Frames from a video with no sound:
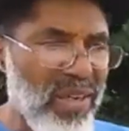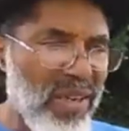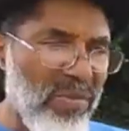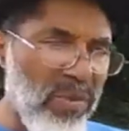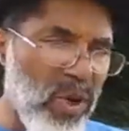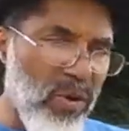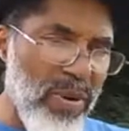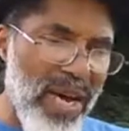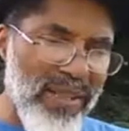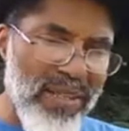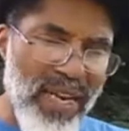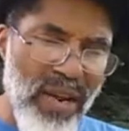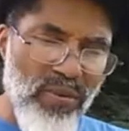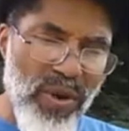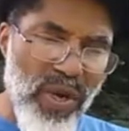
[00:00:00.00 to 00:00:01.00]
let me go back to
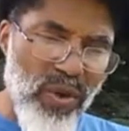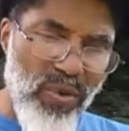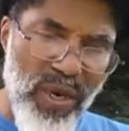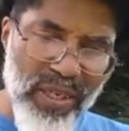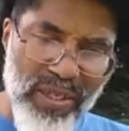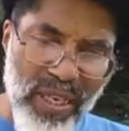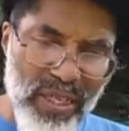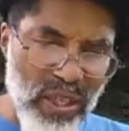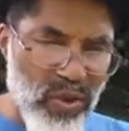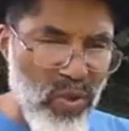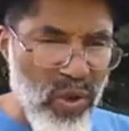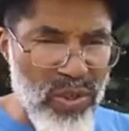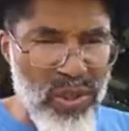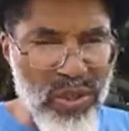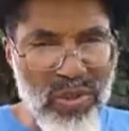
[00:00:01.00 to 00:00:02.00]
that real quick, because I just
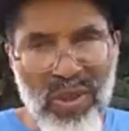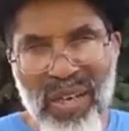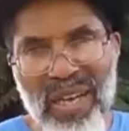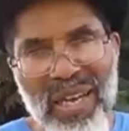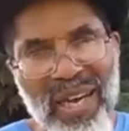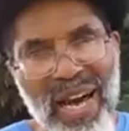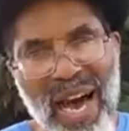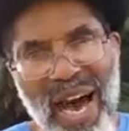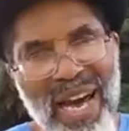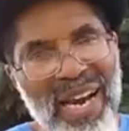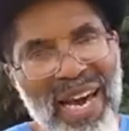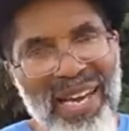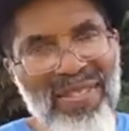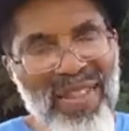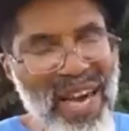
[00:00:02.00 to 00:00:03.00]
want to
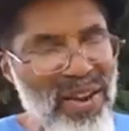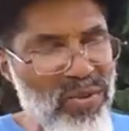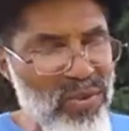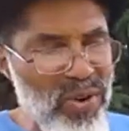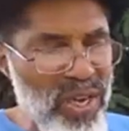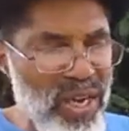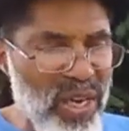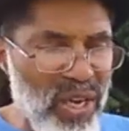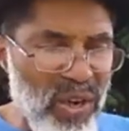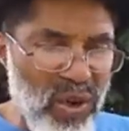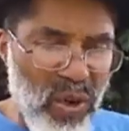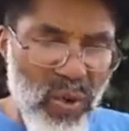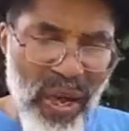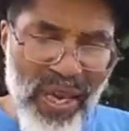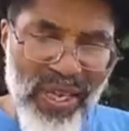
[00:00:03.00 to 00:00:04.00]
highlight that real
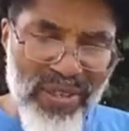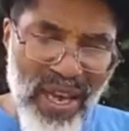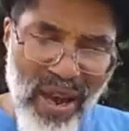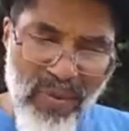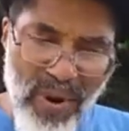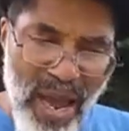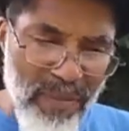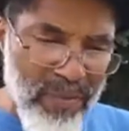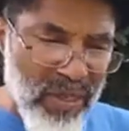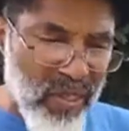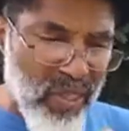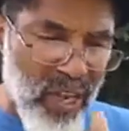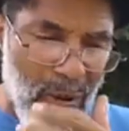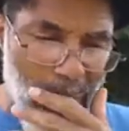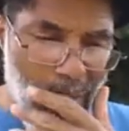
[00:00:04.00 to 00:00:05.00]
quick as I wrap
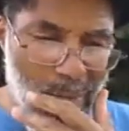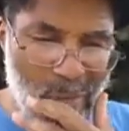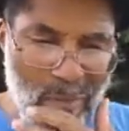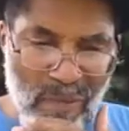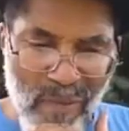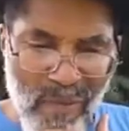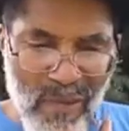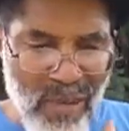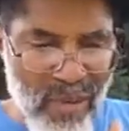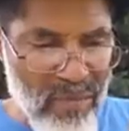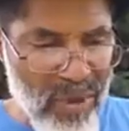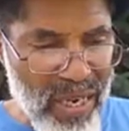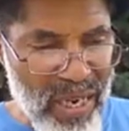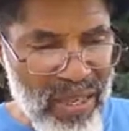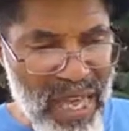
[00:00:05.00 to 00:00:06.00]
this up.
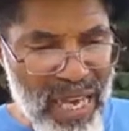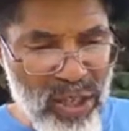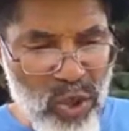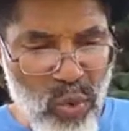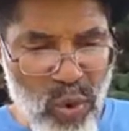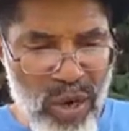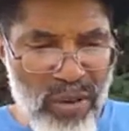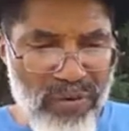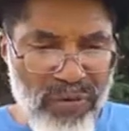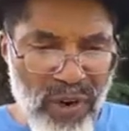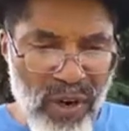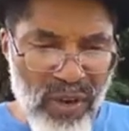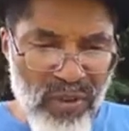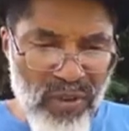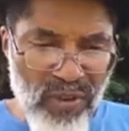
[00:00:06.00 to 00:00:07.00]
But in that
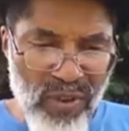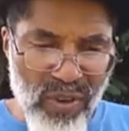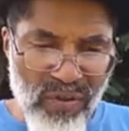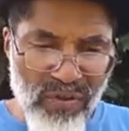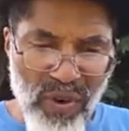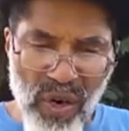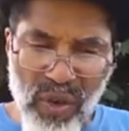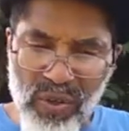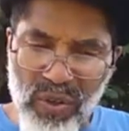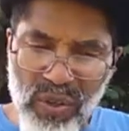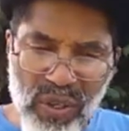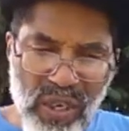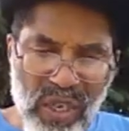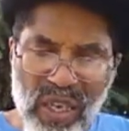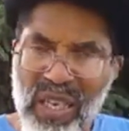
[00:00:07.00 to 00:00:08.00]
21st
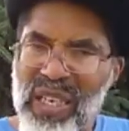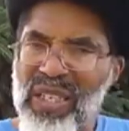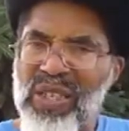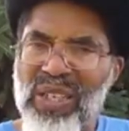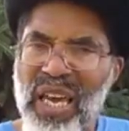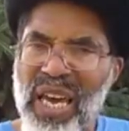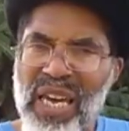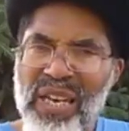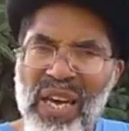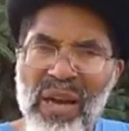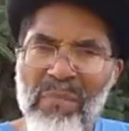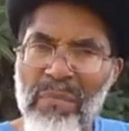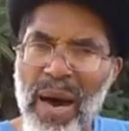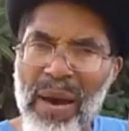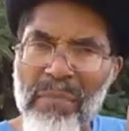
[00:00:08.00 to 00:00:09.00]
verse, He said,
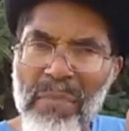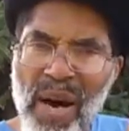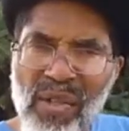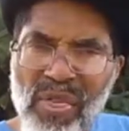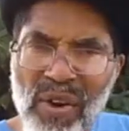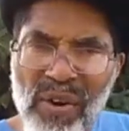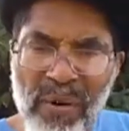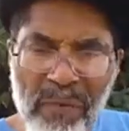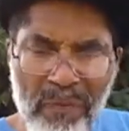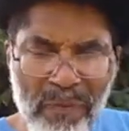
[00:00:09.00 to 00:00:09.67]
my mother,